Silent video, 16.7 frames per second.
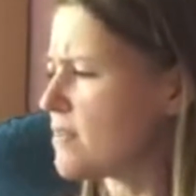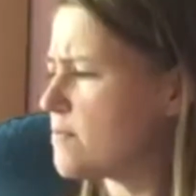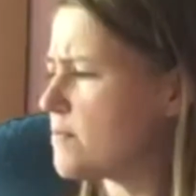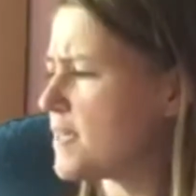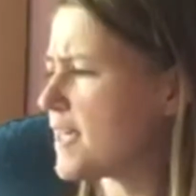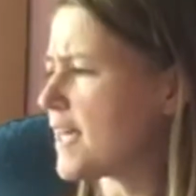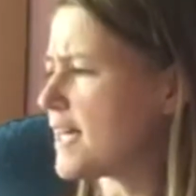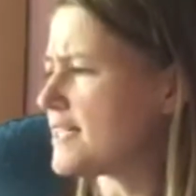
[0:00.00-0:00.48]

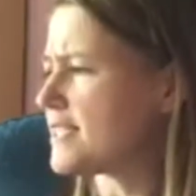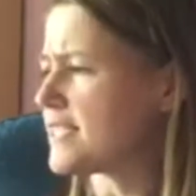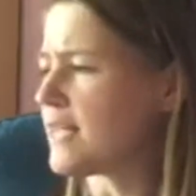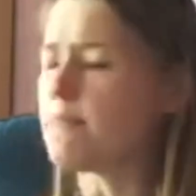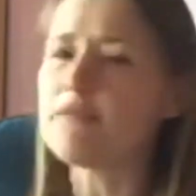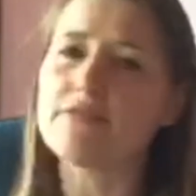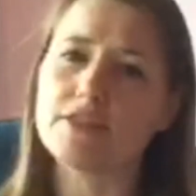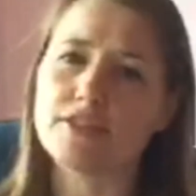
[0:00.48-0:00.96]
because
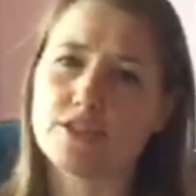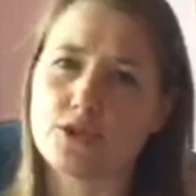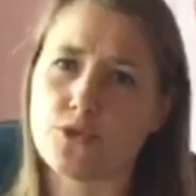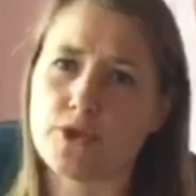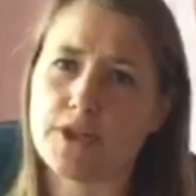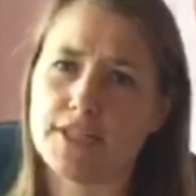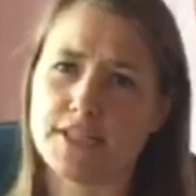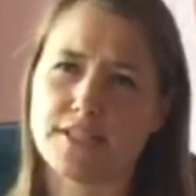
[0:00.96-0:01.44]
some of the
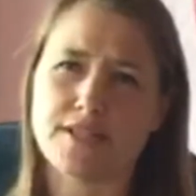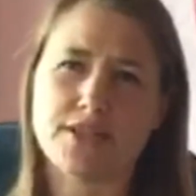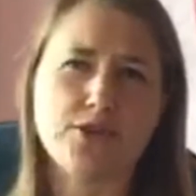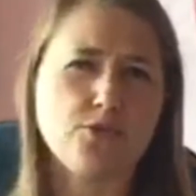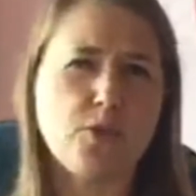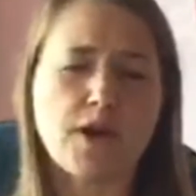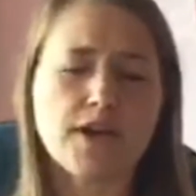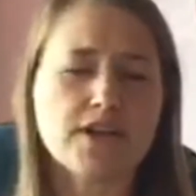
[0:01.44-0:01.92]
stories
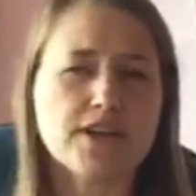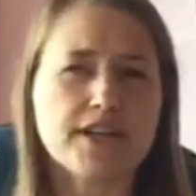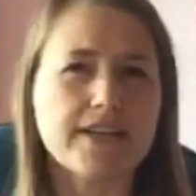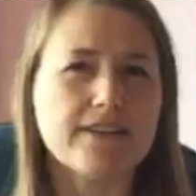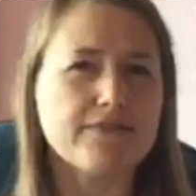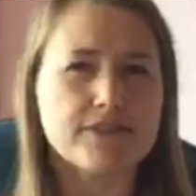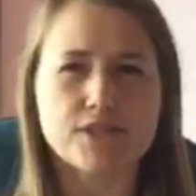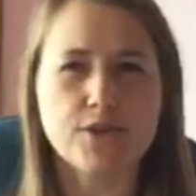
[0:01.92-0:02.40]
you wonder
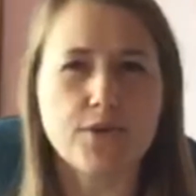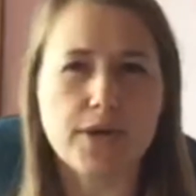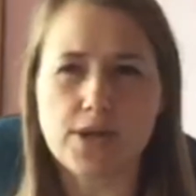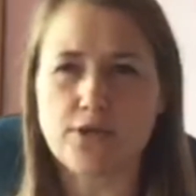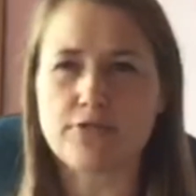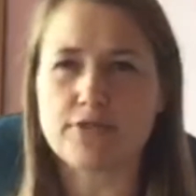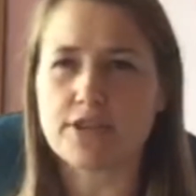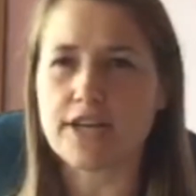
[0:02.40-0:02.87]
if it's
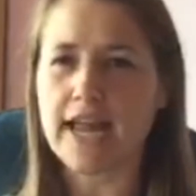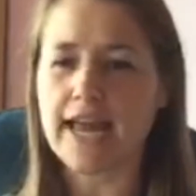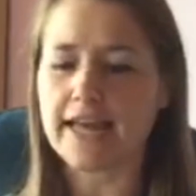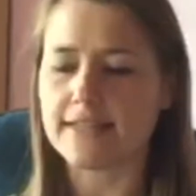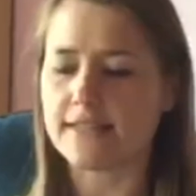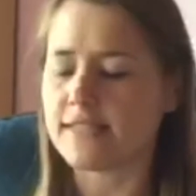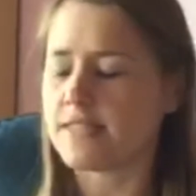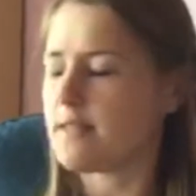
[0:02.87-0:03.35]
going over their
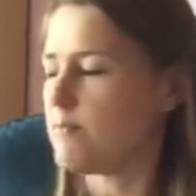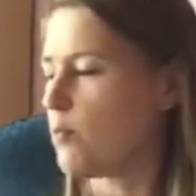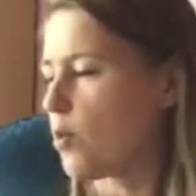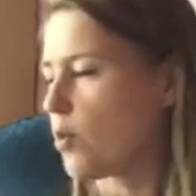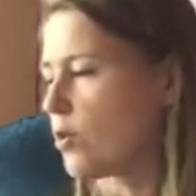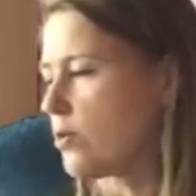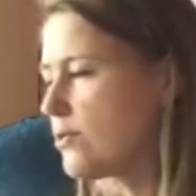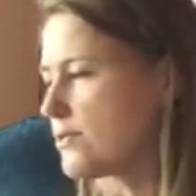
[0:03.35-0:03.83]
heads, the
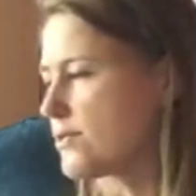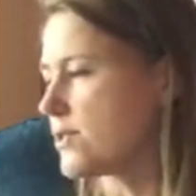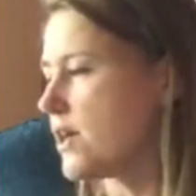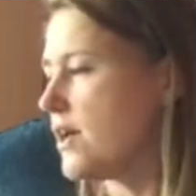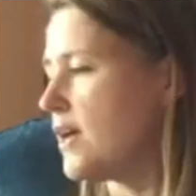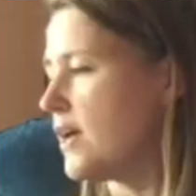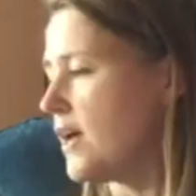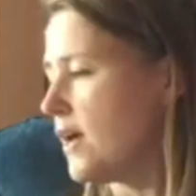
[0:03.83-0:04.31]
morals
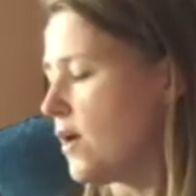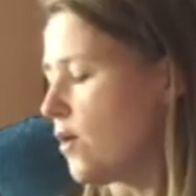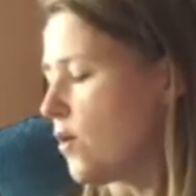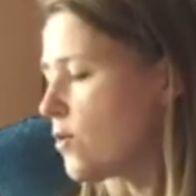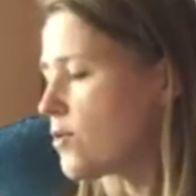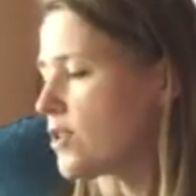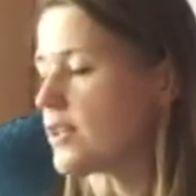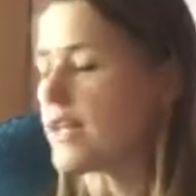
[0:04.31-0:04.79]

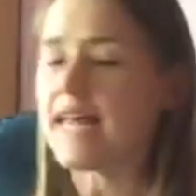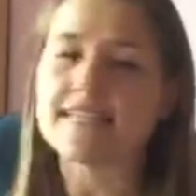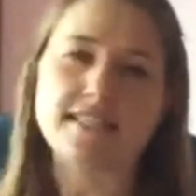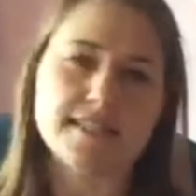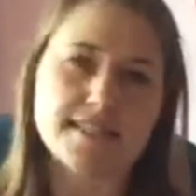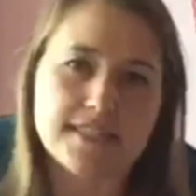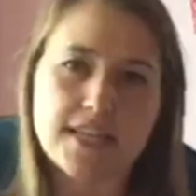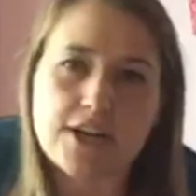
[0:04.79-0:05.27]
or the
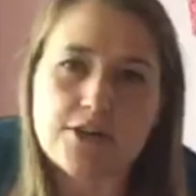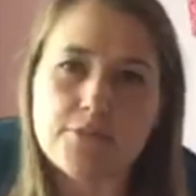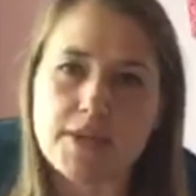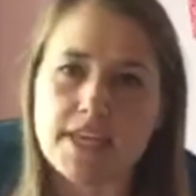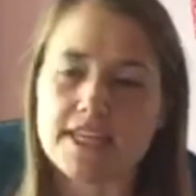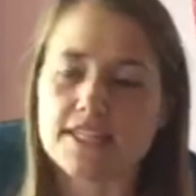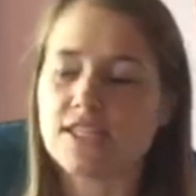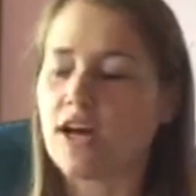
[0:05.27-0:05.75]
lessons that are
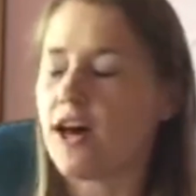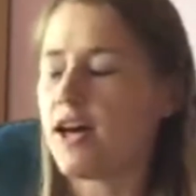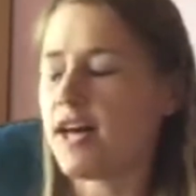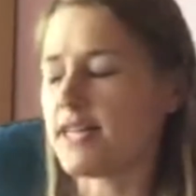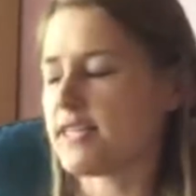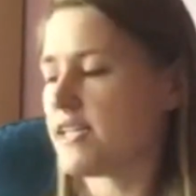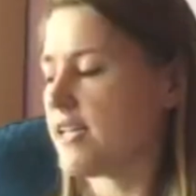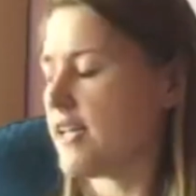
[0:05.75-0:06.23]
being
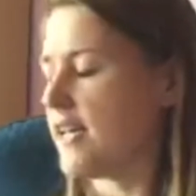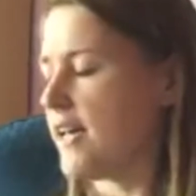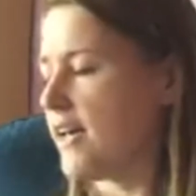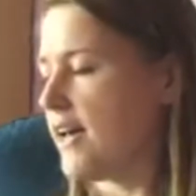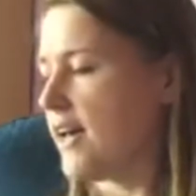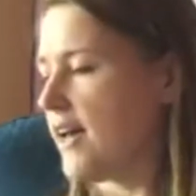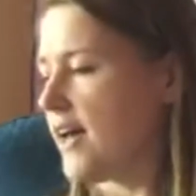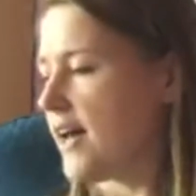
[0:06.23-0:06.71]
taught.
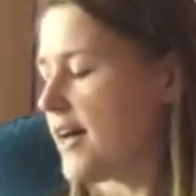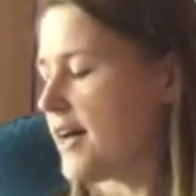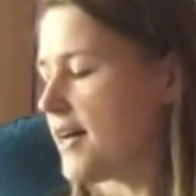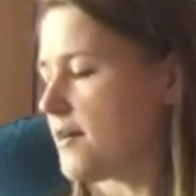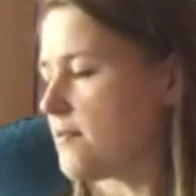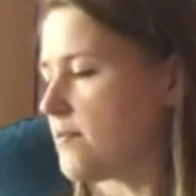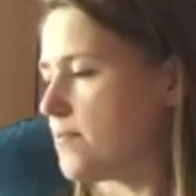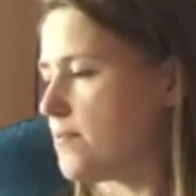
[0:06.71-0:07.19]

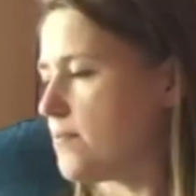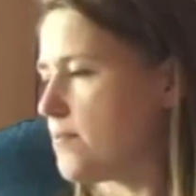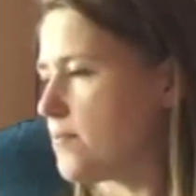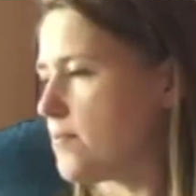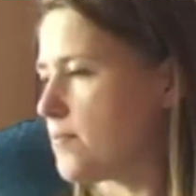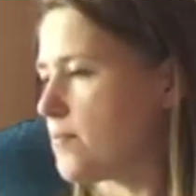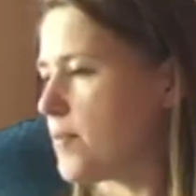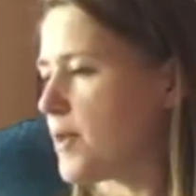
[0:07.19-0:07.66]
Um,
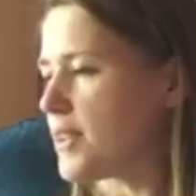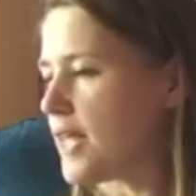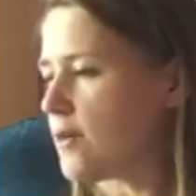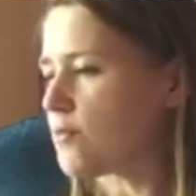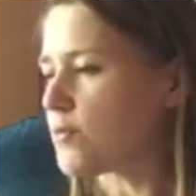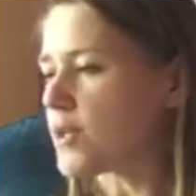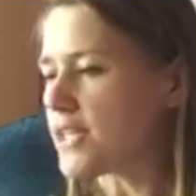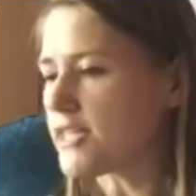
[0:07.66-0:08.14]
but they
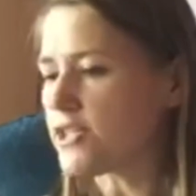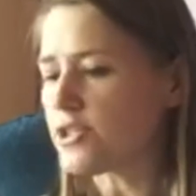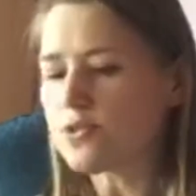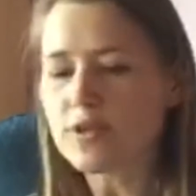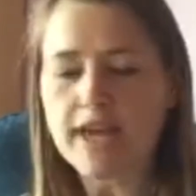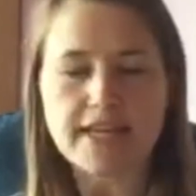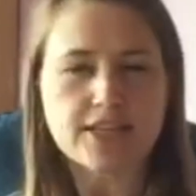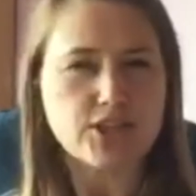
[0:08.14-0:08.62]
really do
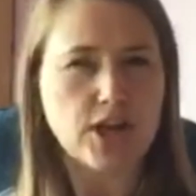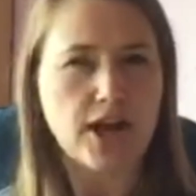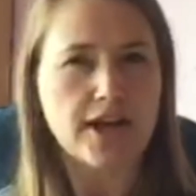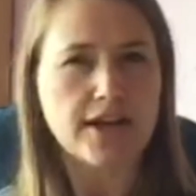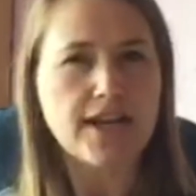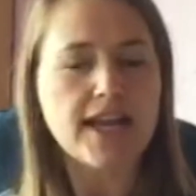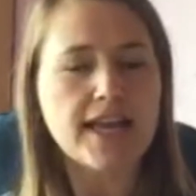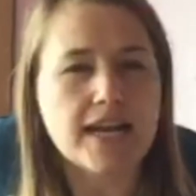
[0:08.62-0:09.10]
catch
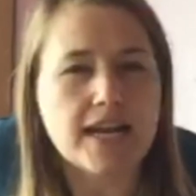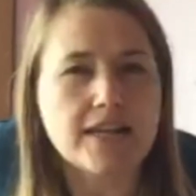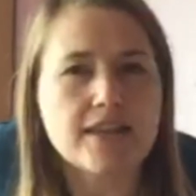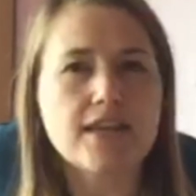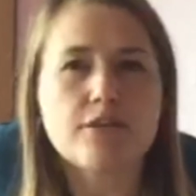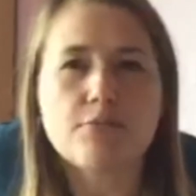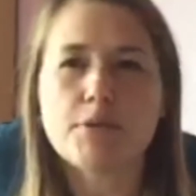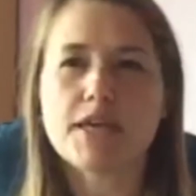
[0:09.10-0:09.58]
on, and I
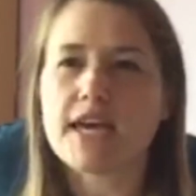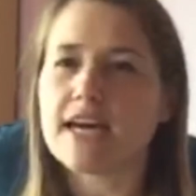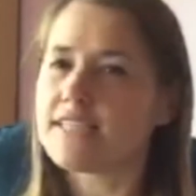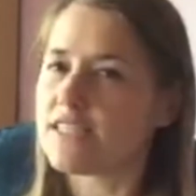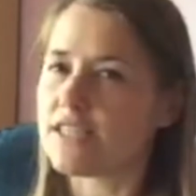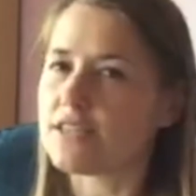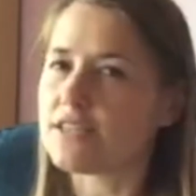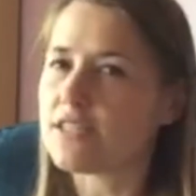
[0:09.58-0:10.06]
think
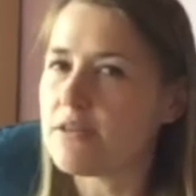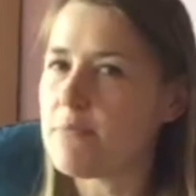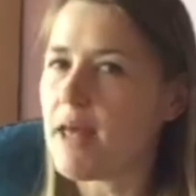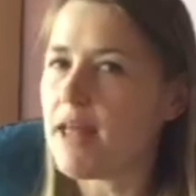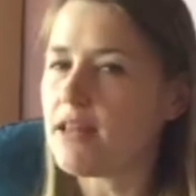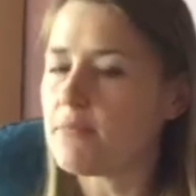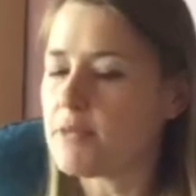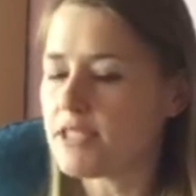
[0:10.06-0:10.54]
because there's some
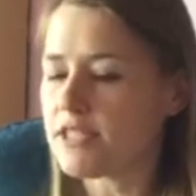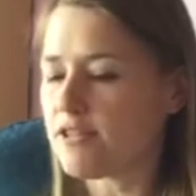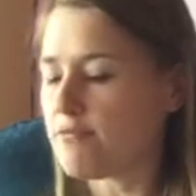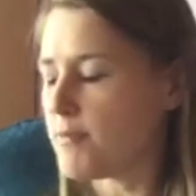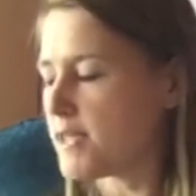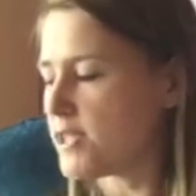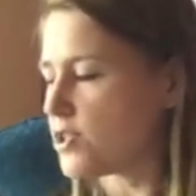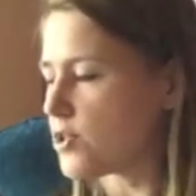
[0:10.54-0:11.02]
element of
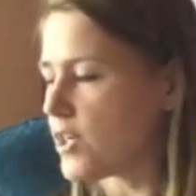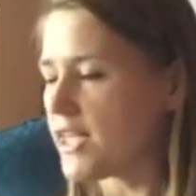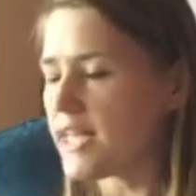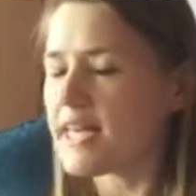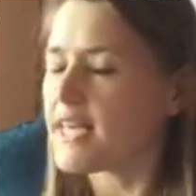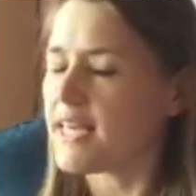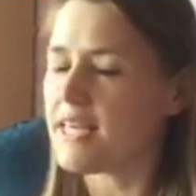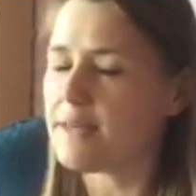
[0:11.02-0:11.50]
mystery,
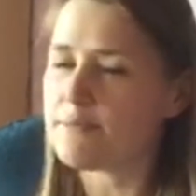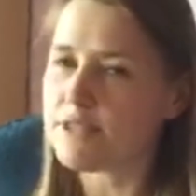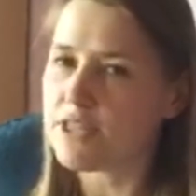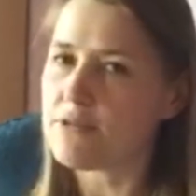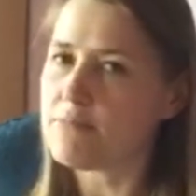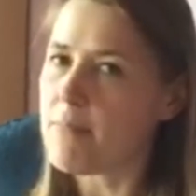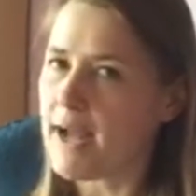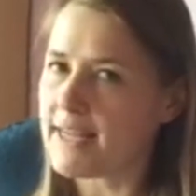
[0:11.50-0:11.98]
it keeps
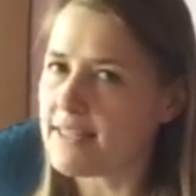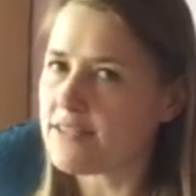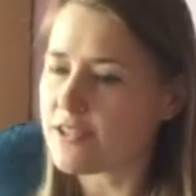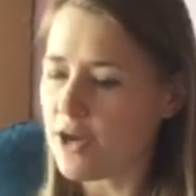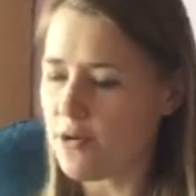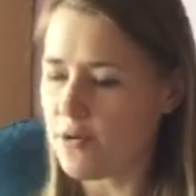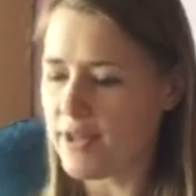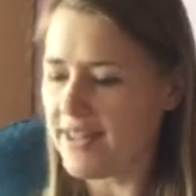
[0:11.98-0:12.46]
their minds
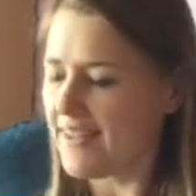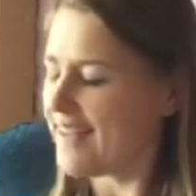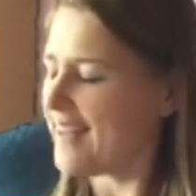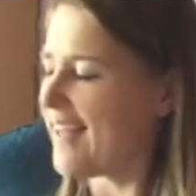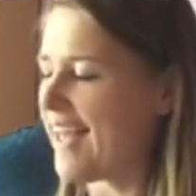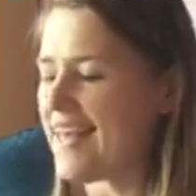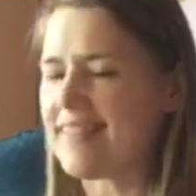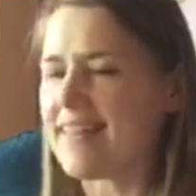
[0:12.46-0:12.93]
going,
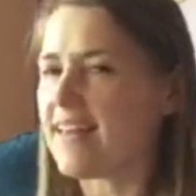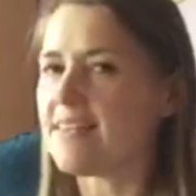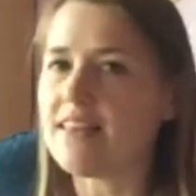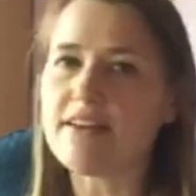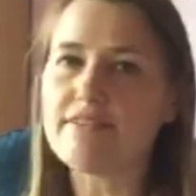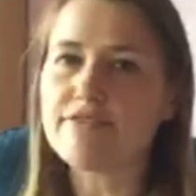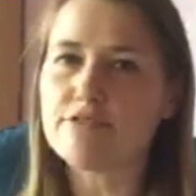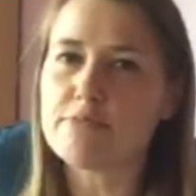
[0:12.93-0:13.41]
and they
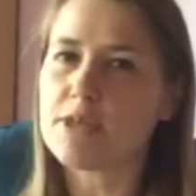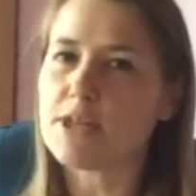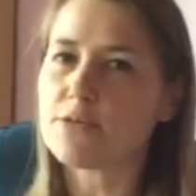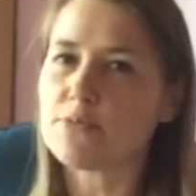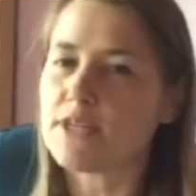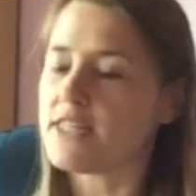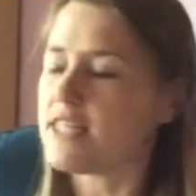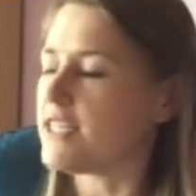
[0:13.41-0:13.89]
love for me to
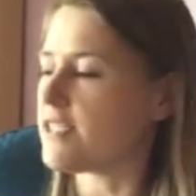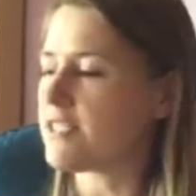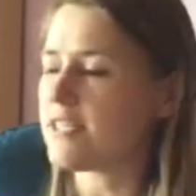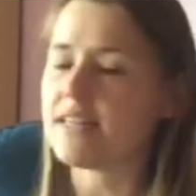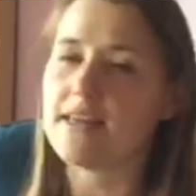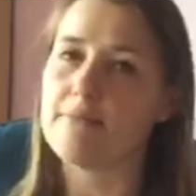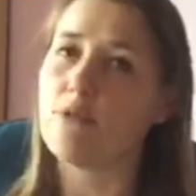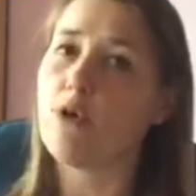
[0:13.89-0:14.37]
read these
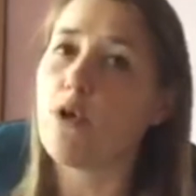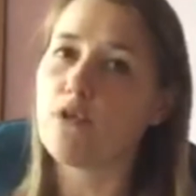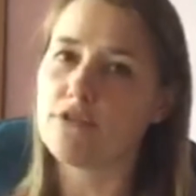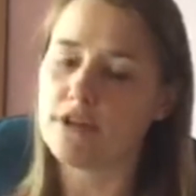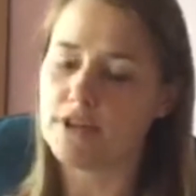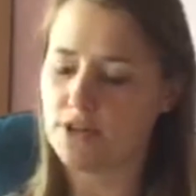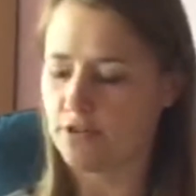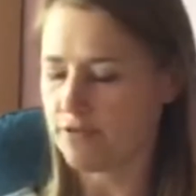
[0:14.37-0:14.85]
to them
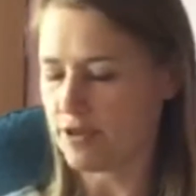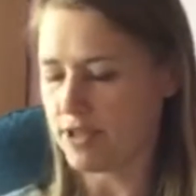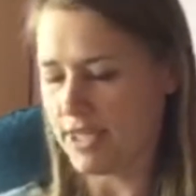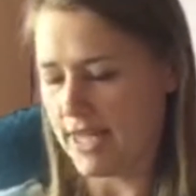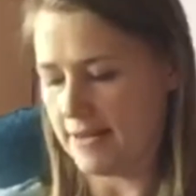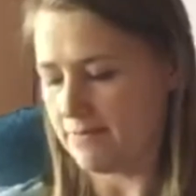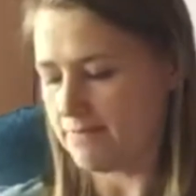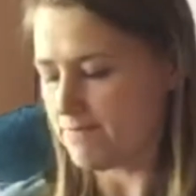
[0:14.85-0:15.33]
over and over
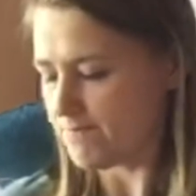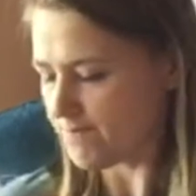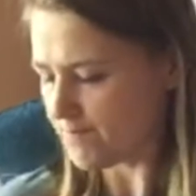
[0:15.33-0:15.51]
again.